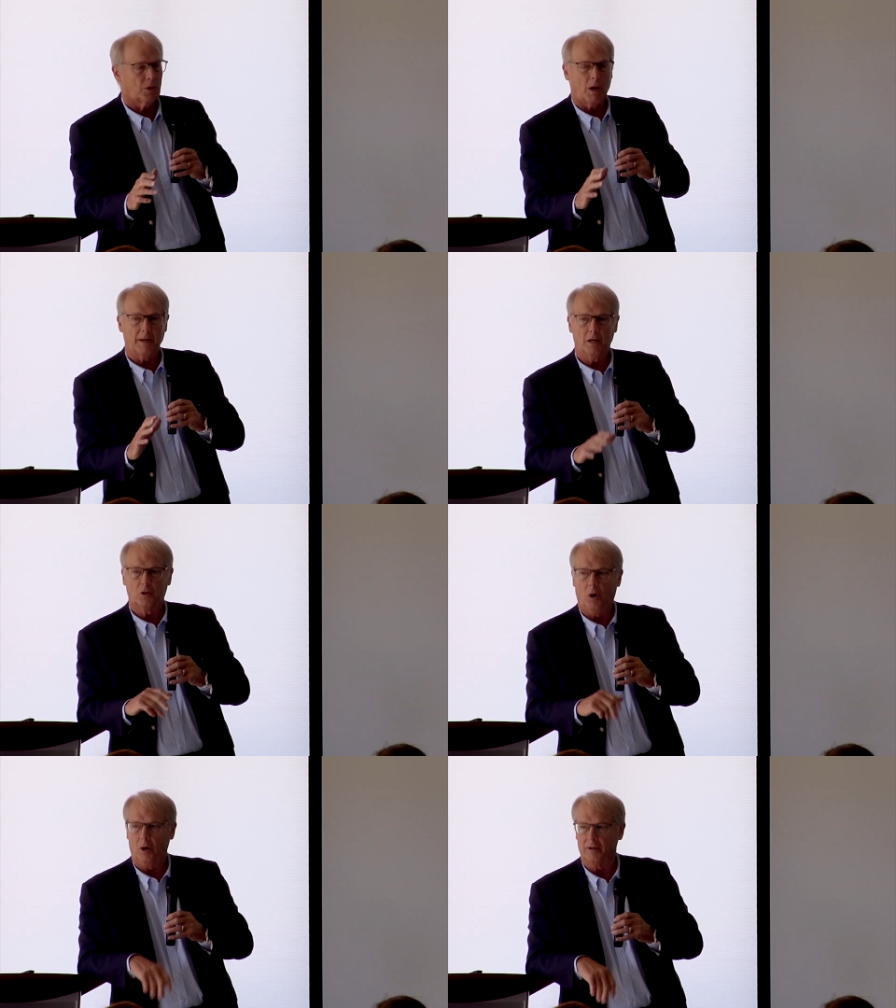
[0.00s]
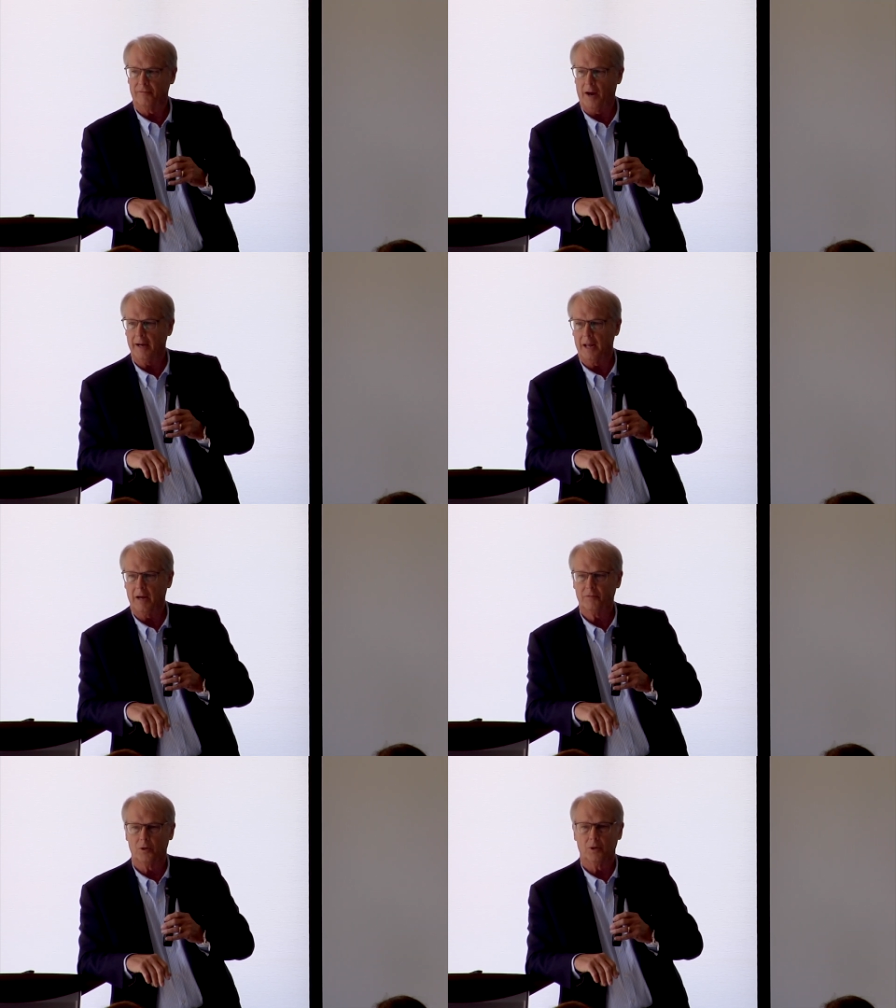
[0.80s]
I got a call on a Friday
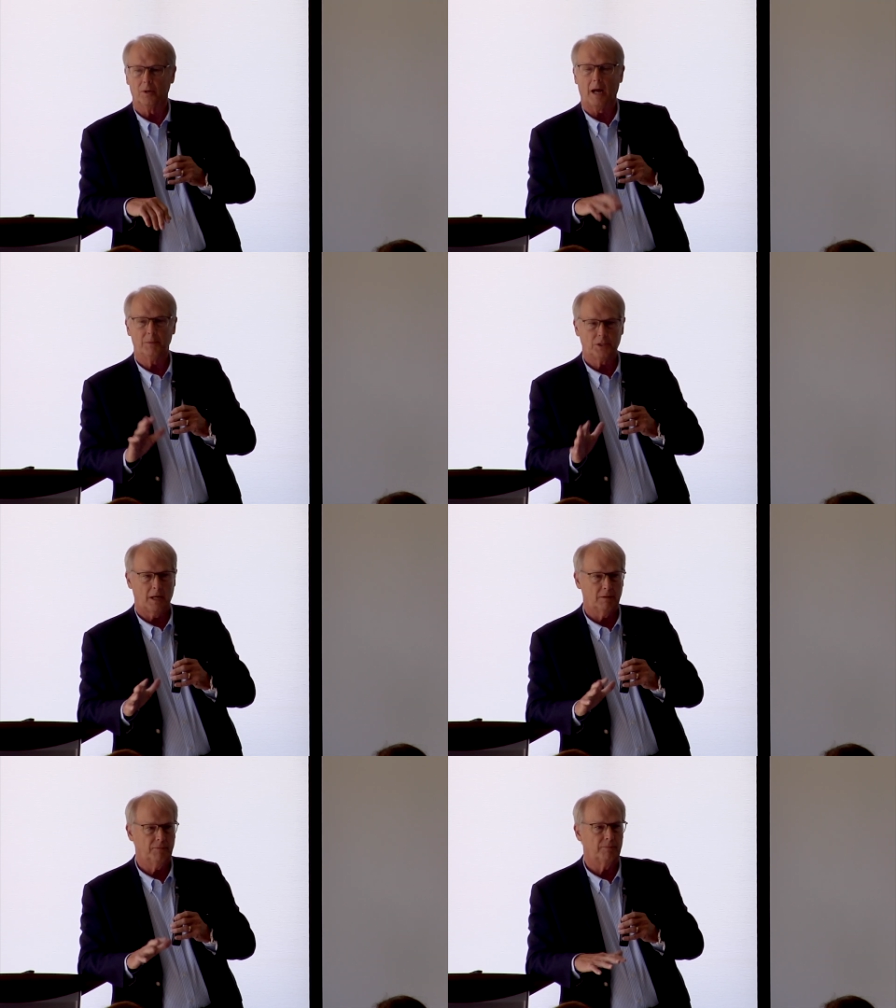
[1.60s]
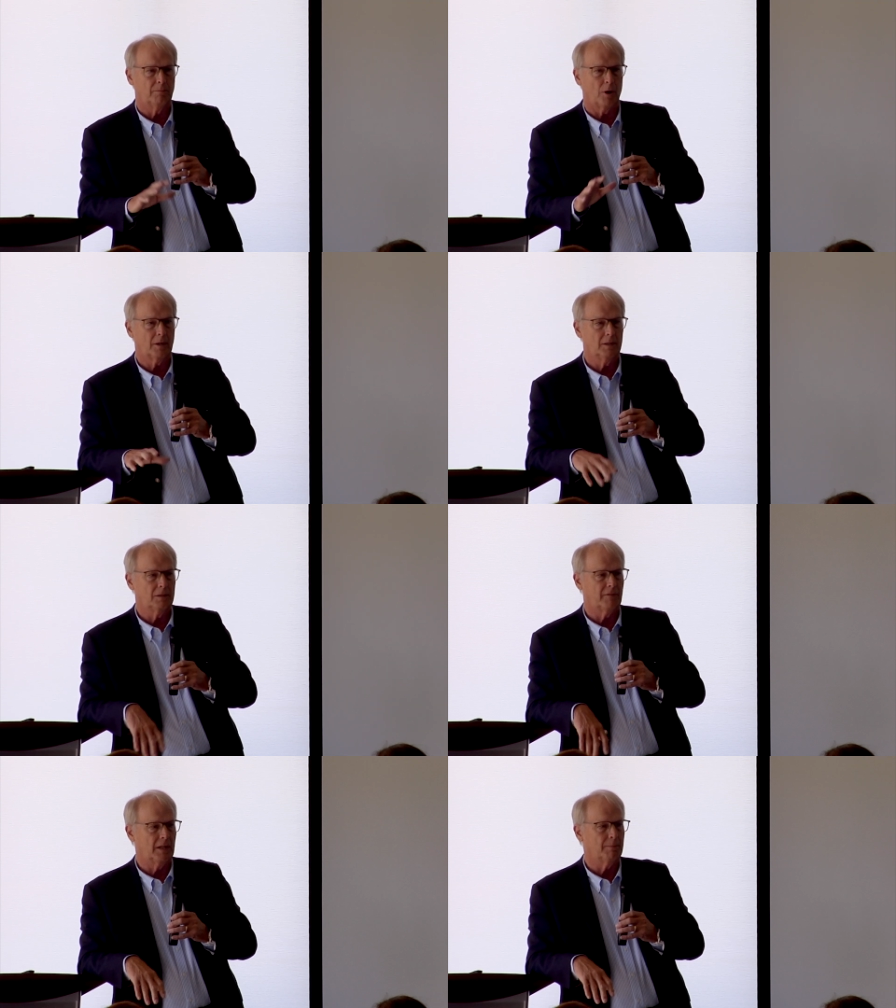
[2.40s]
afternoon. I was head of marketing
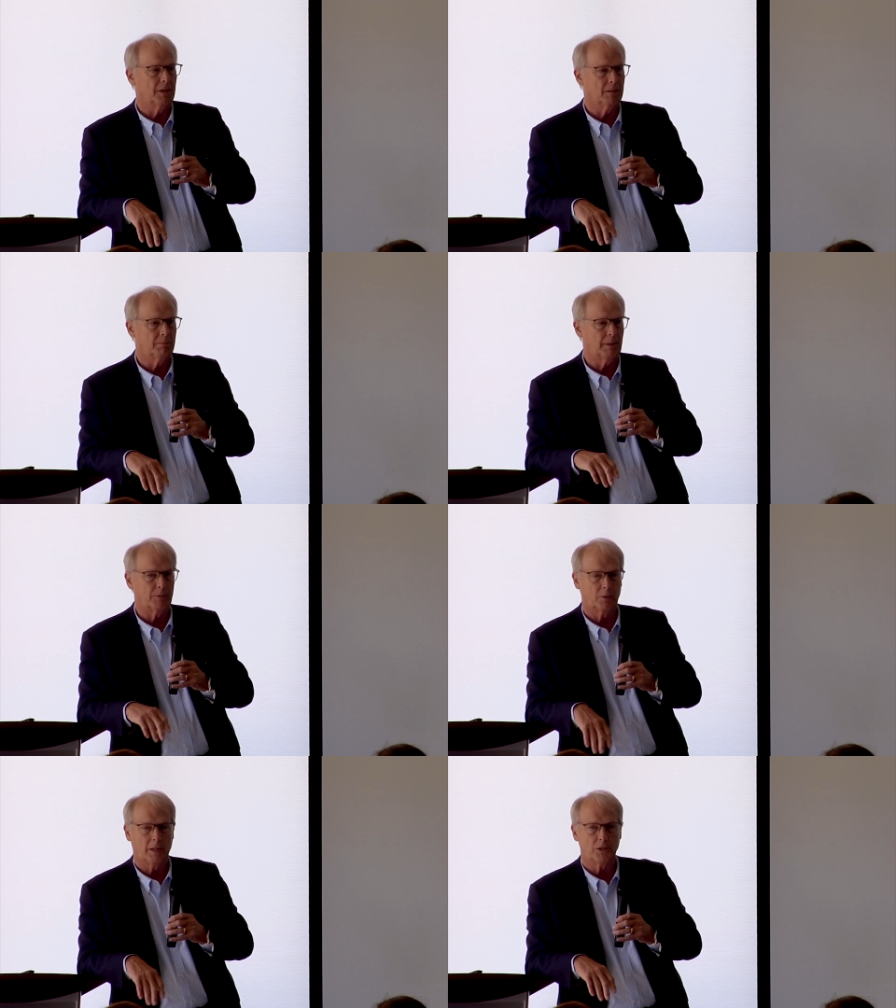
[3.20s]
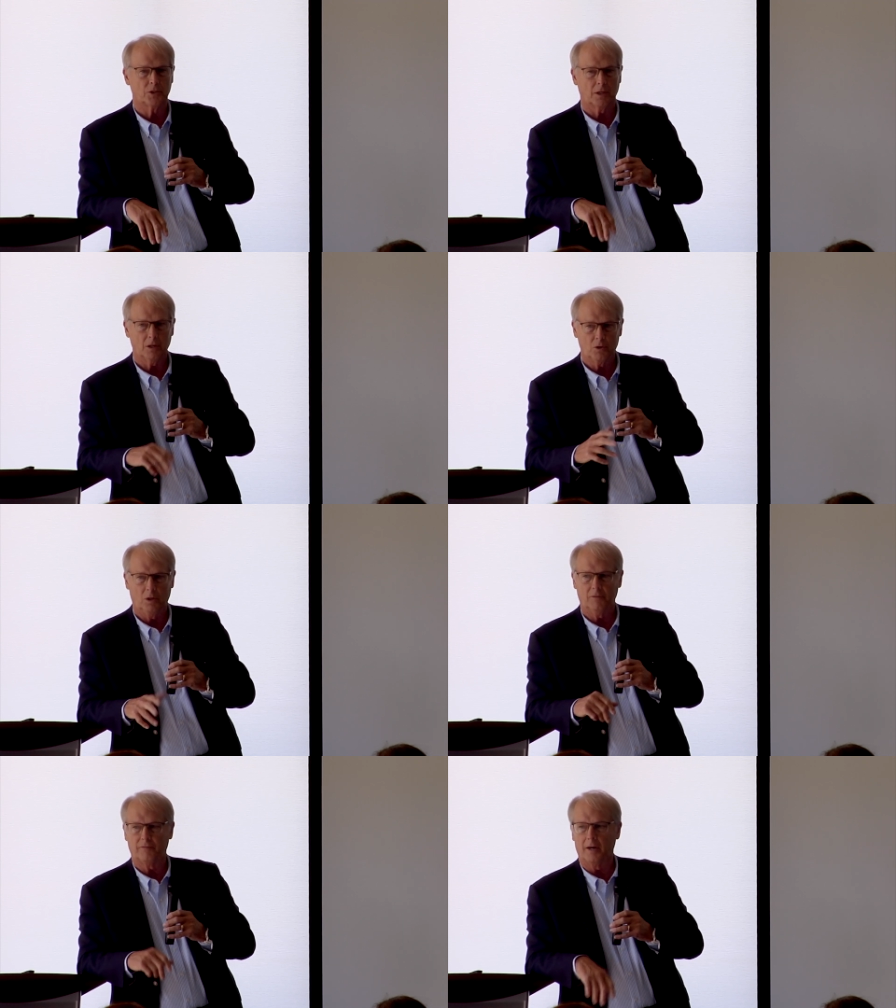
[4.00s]
development and public relations. I got a
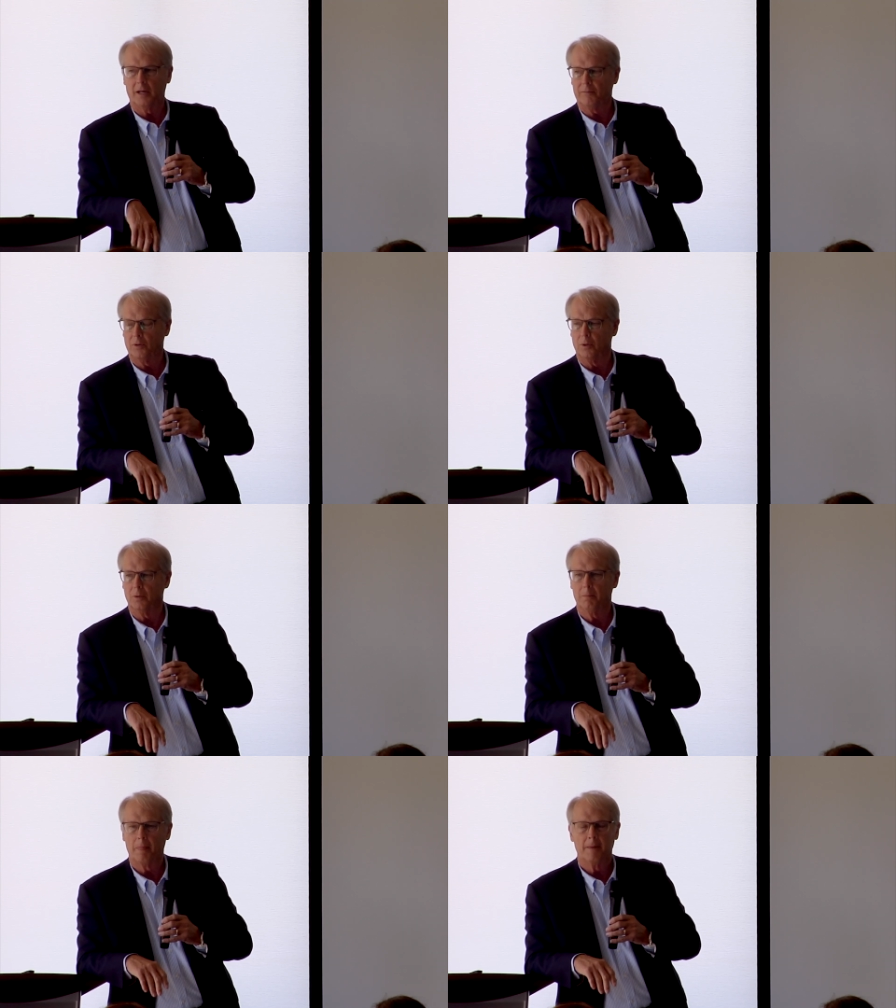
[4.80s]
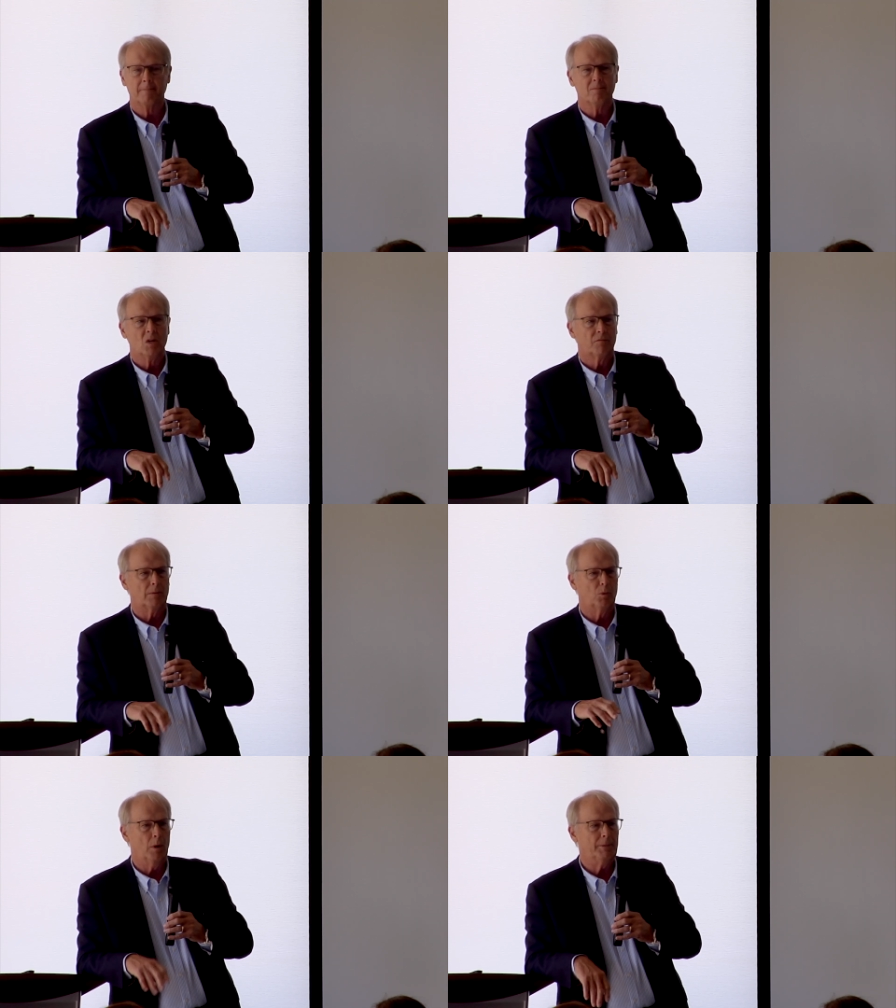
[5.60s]
call Friday afternoon
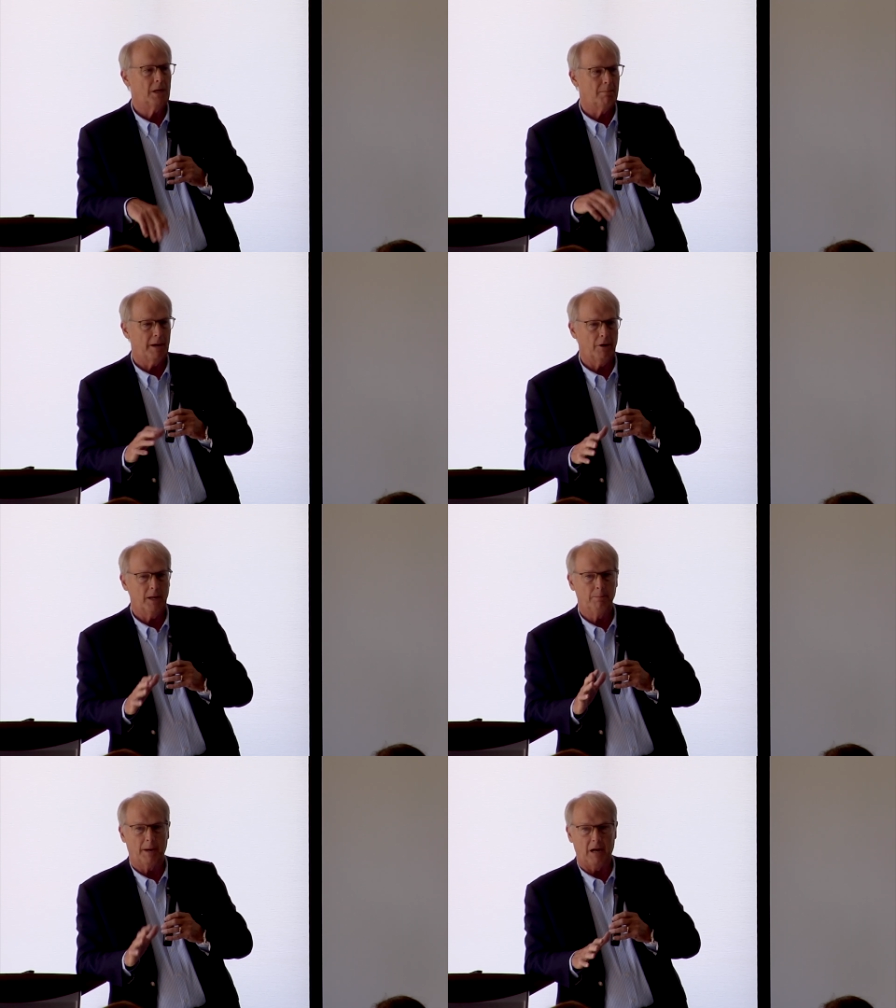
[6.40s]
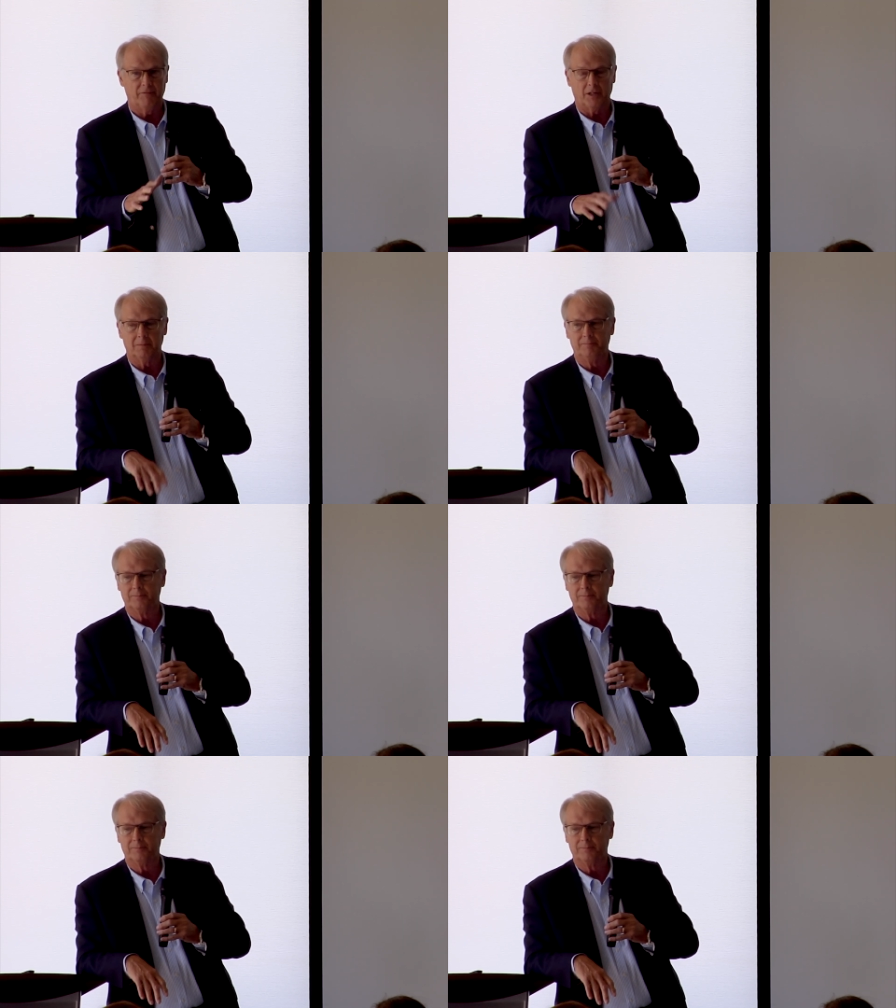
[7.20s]
from a woman named Mary Baffa.